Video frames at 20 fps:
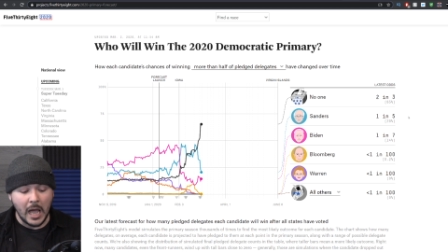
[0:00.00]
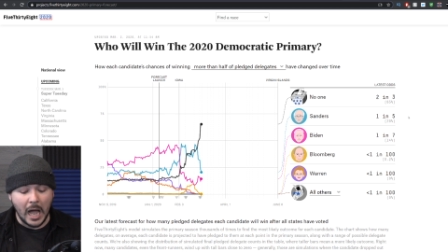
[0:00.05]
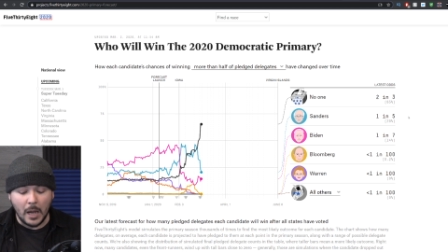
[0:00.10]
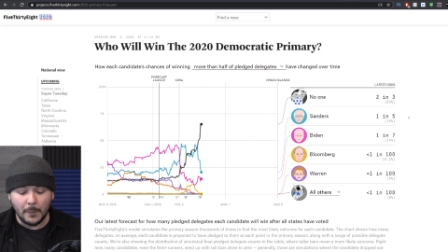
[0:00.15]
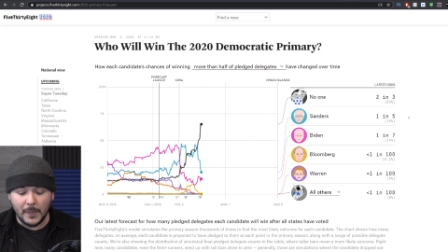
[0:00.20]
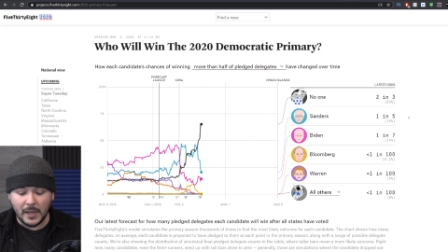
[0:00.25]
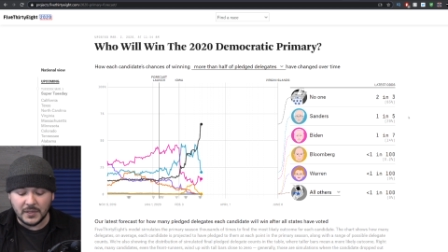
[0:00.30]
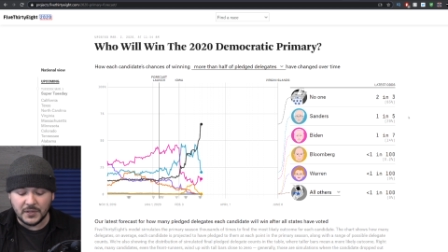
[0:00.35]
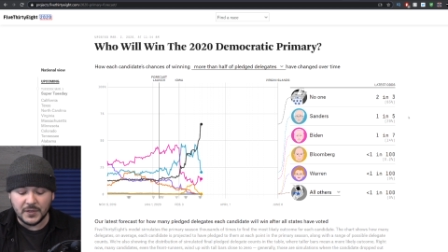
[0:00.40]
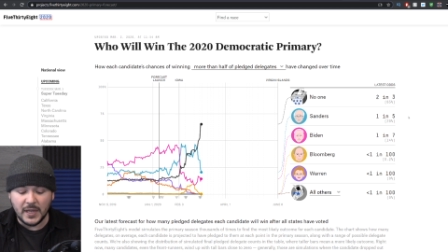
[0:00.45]

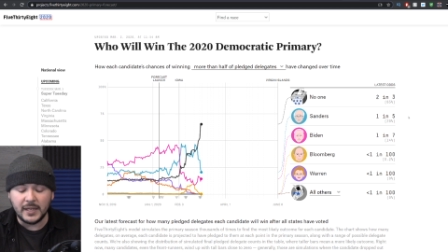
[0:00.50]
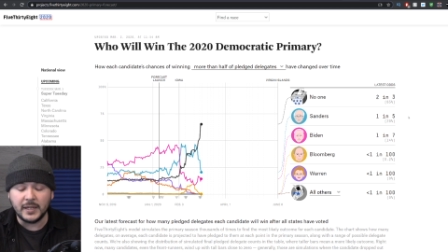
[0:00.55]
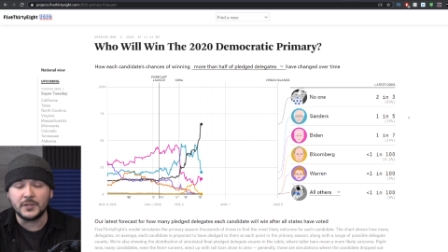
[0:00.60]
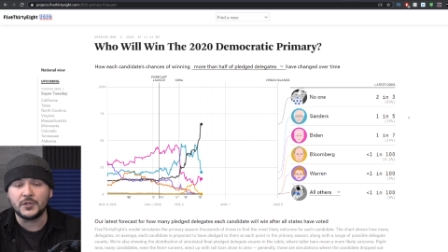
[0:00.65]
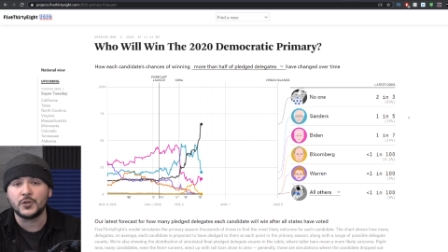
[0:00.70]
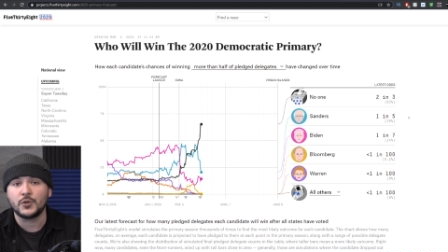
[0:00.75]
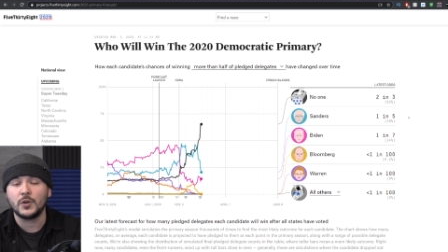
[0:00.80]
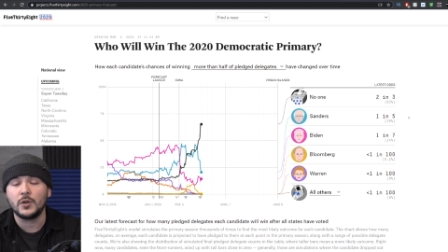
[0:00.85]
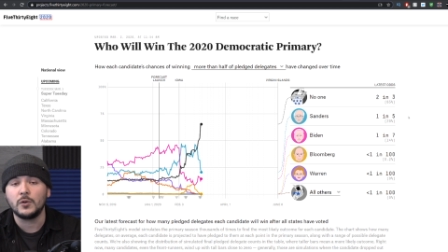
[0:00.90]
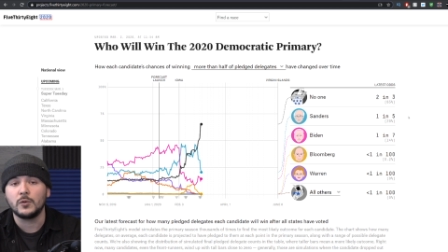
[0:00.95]
I'm not saying
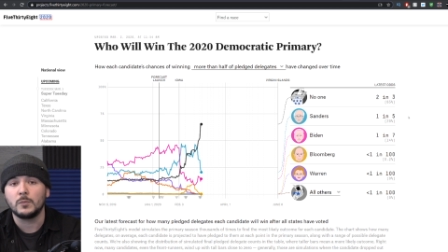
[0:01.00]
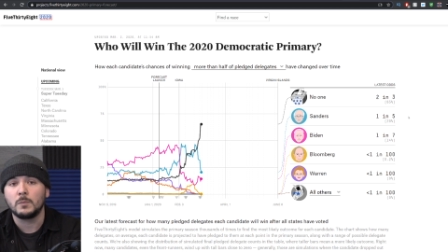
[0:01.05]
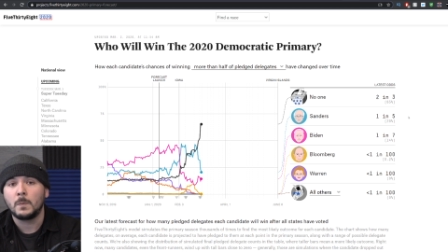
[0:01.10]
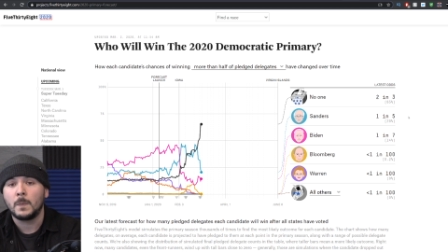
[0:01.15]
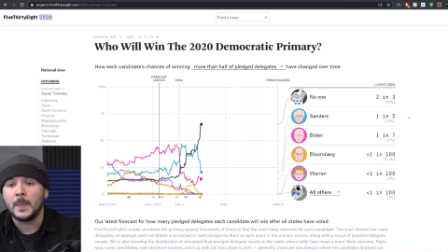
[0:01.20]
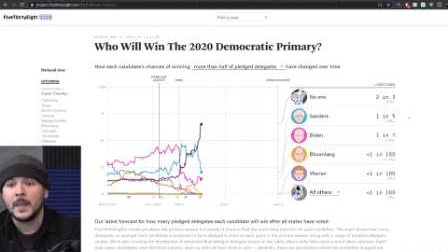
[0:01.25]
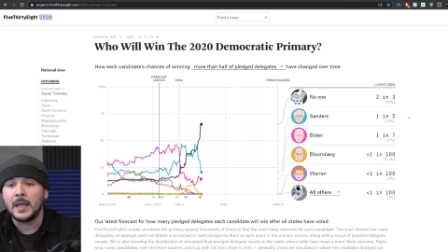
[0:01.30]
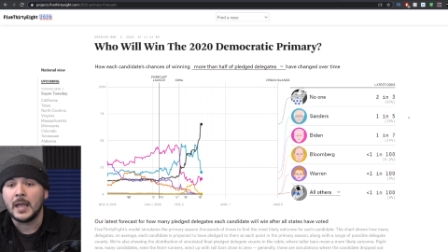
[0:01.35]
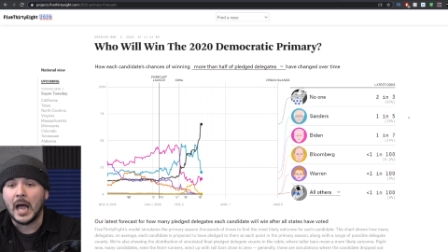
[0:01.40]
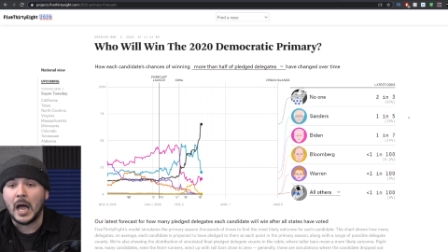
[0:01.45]
it's true.
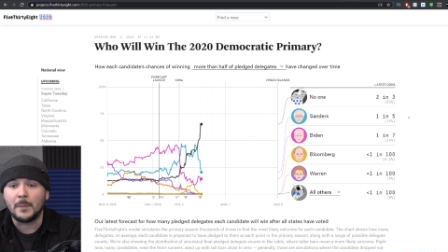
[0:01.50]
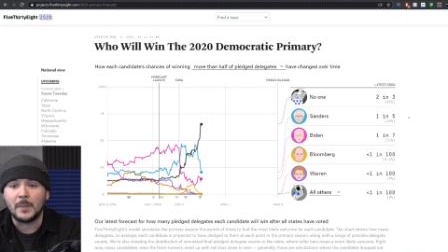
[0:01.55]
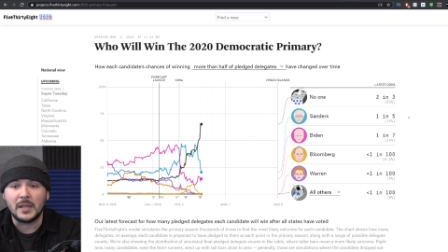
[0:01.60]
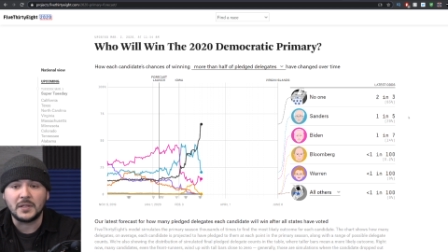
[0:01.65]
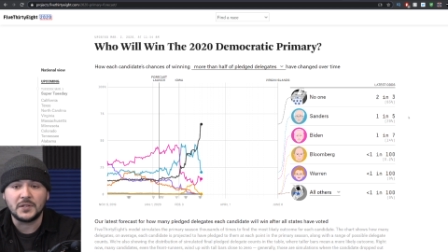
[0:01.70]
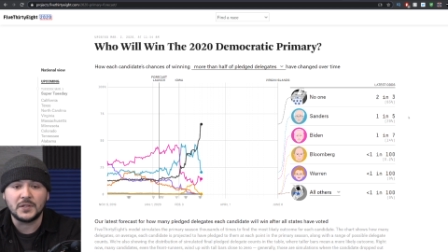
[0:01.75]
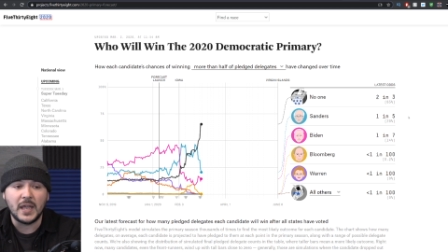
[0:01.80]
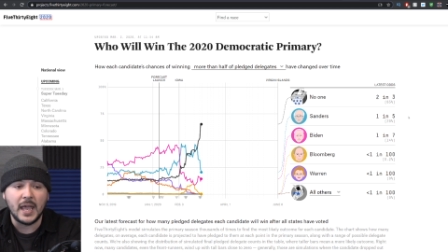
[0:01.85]
I'm not